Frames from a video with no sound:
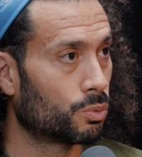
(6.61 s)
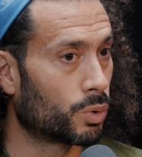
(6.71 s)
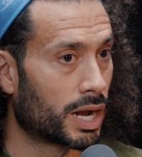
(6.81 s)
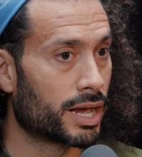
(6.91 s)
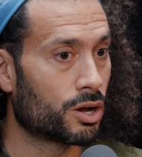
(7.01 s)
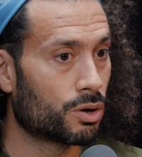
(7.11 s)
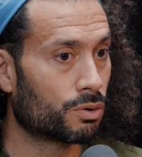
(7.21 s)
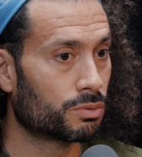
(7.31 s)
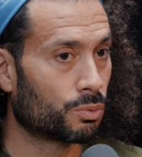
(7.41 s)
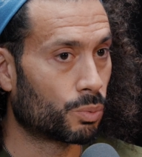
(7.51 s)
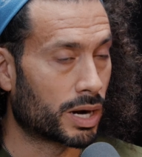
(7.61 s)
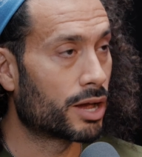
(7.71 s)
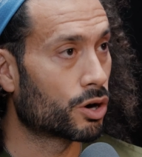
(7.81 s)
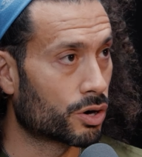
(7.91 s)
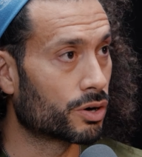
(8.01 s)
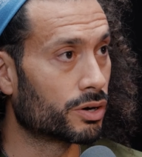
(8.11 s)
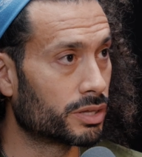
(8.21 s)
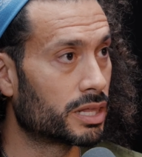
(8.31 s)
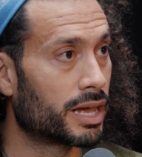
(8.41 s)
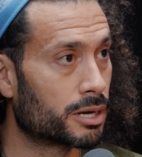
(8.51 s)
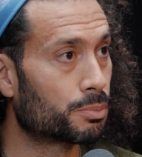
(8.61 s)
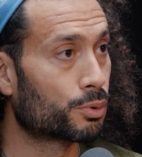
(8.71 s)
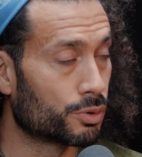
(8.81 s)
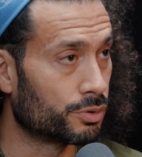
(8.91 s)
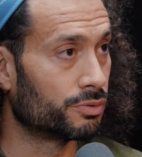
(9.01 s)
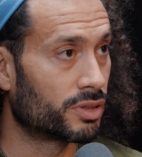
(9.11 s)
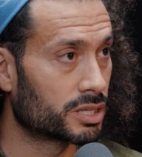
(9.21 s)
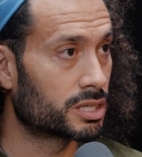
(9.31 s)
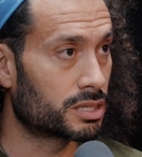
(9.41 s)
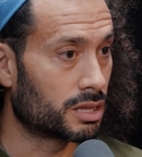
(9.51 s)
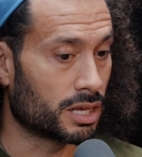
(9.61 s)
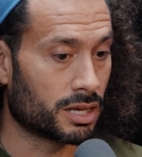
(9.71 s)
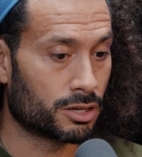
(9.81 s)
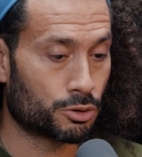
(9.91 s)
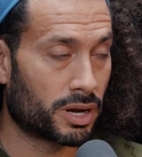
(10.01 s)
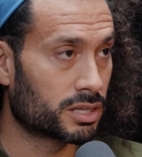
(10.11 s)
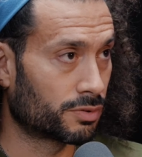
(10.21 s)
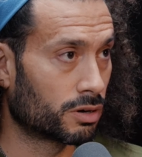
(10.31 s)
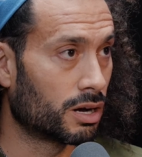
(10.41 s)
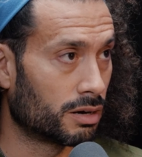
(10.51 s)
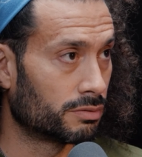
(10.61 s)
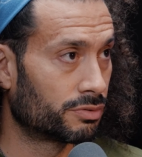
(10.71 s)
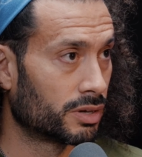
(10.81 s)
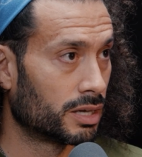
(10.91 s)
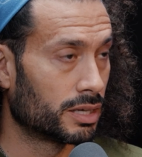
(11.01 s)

when I heard that they had approved the transfer of